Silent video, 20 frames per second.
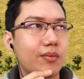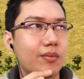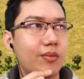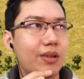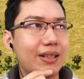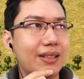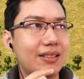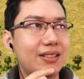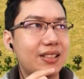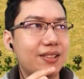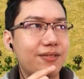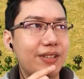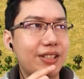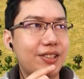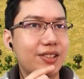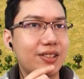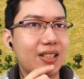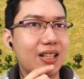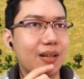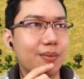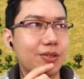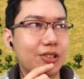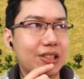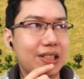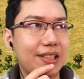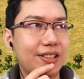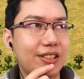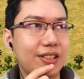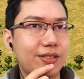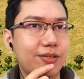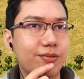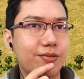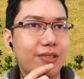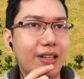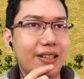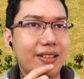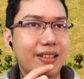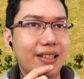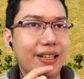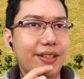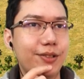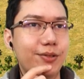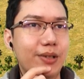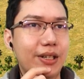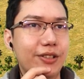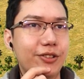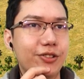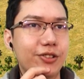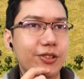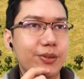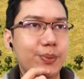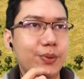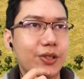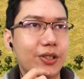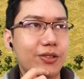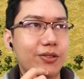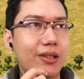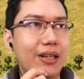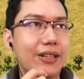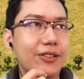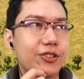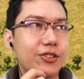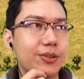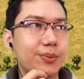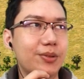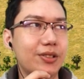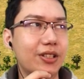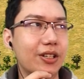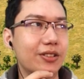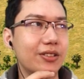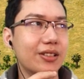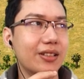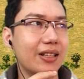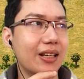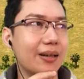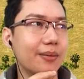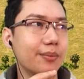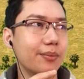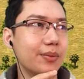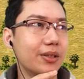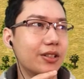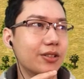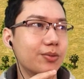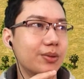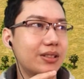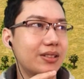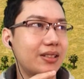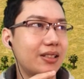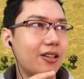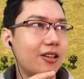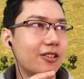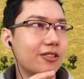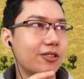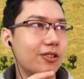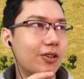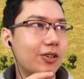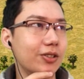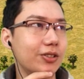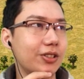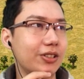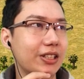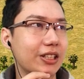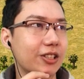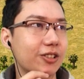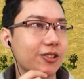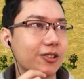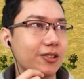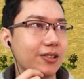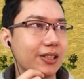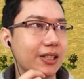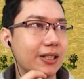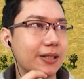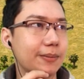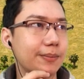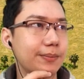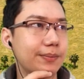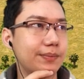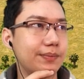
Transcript: When this invasion comes, do they just run into our troops or do our troops go to them? Because we're still on auto control here.